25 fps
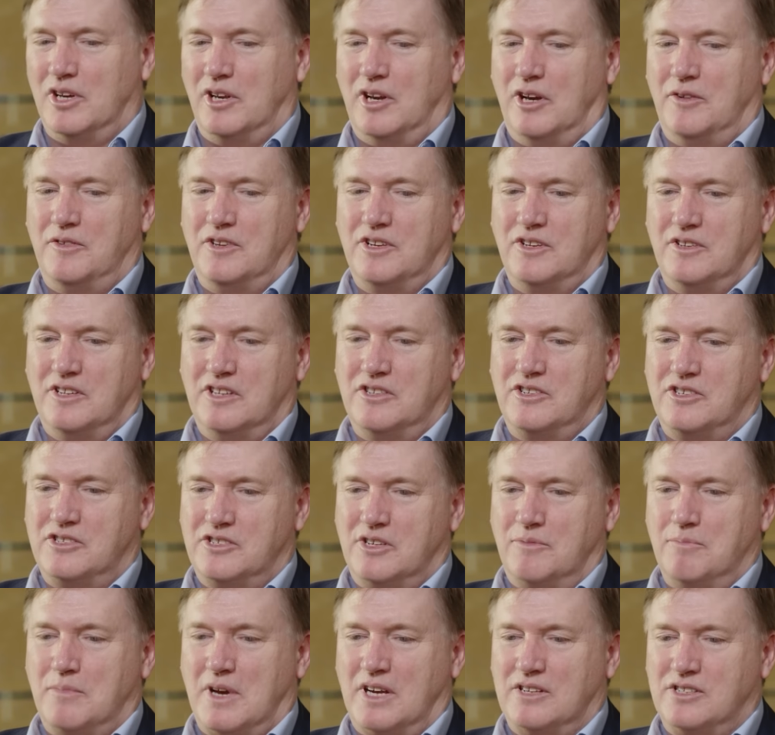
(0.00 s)
you know, this is
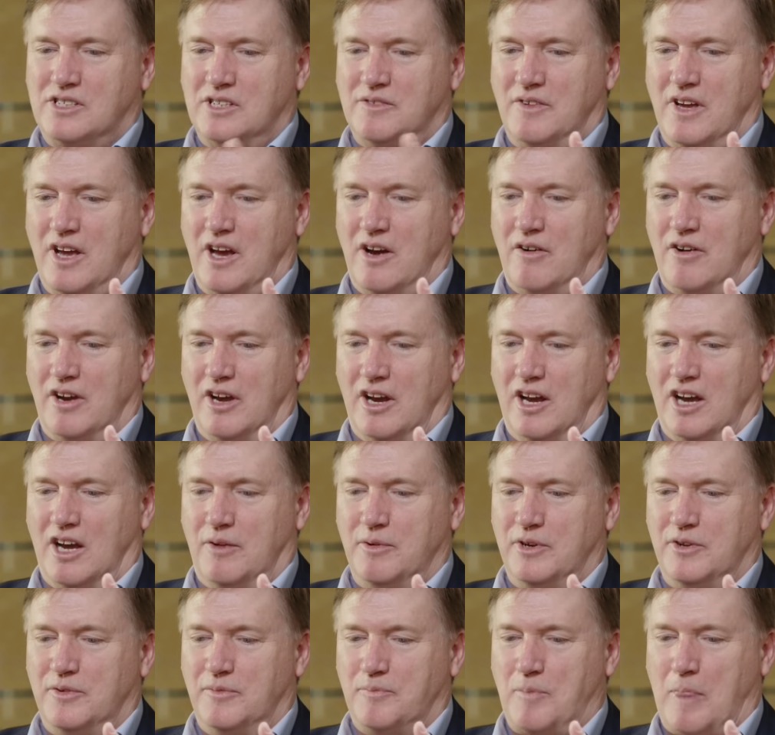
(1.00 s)
a massive area.
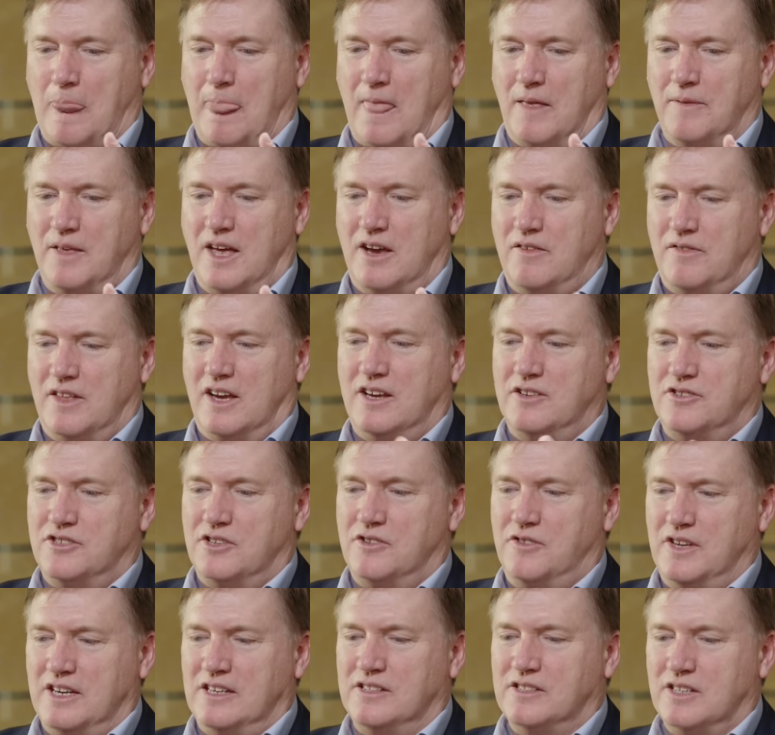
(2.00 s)
I mean, there's
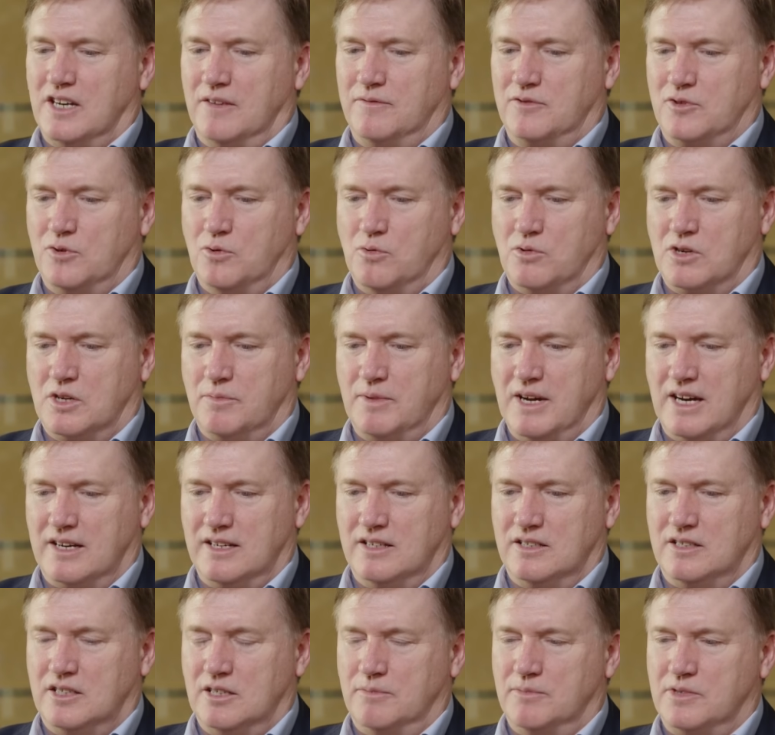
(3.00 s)
the things I've talked about
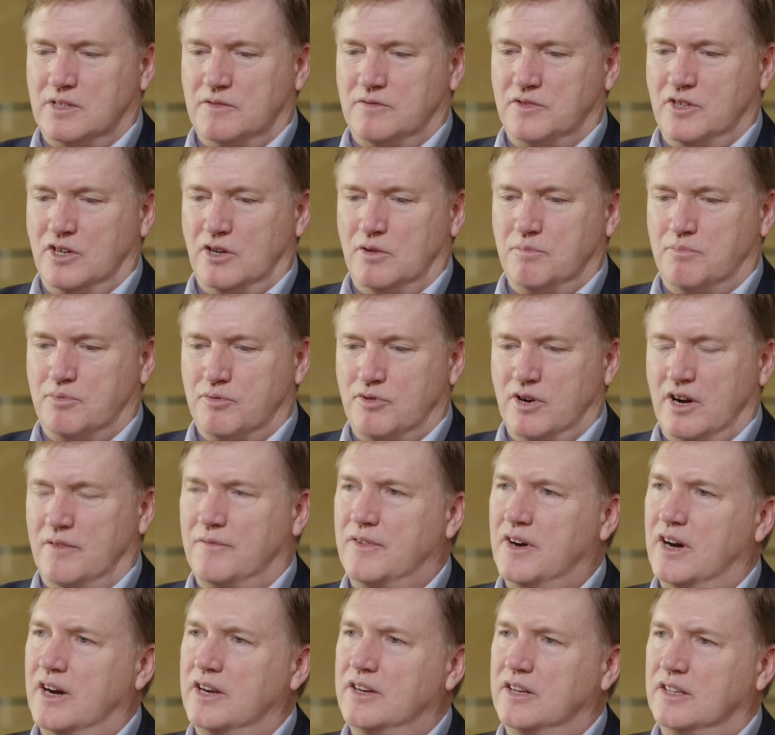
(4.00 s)
in terms of, you know,
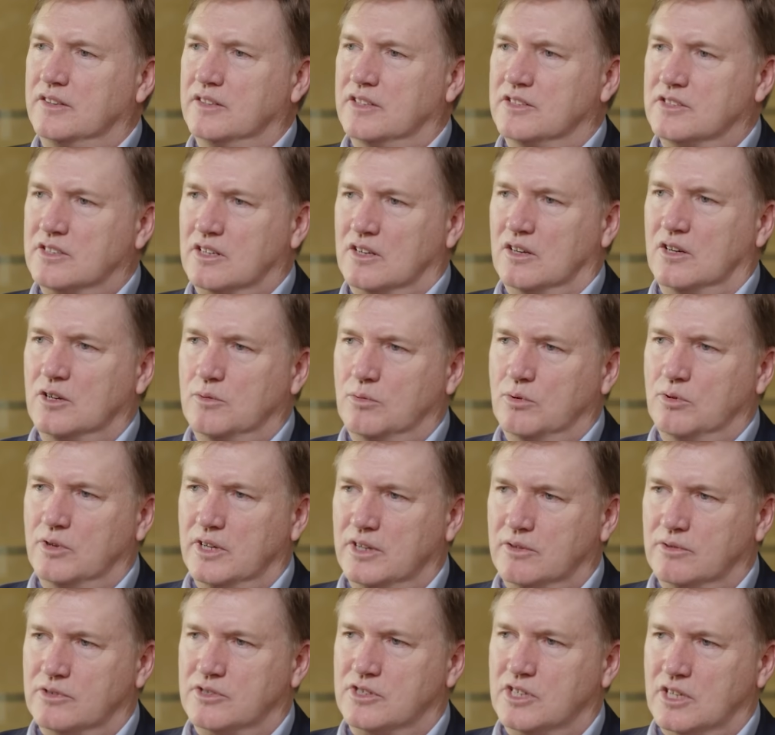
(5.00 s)
providing this global
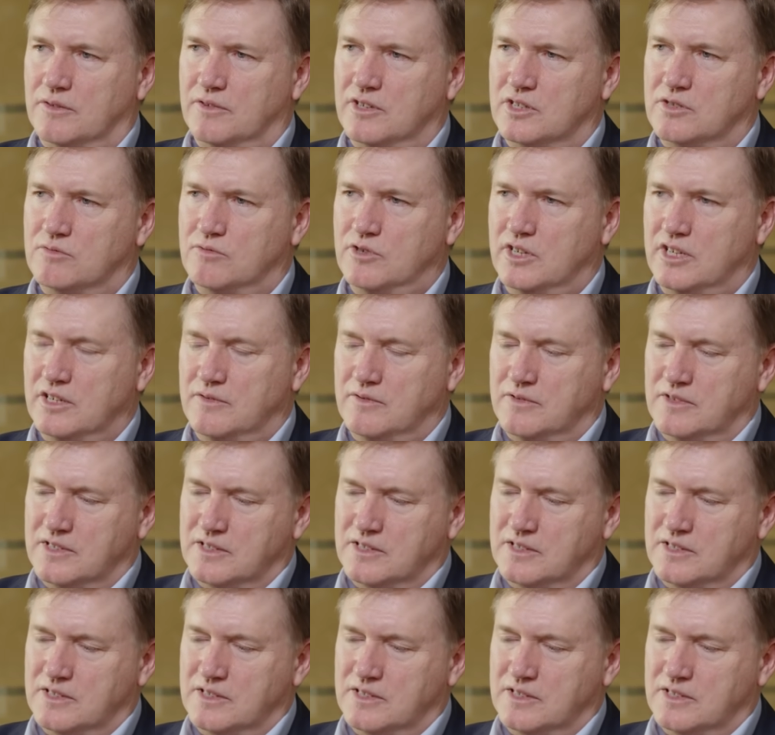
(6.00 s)
legal service, really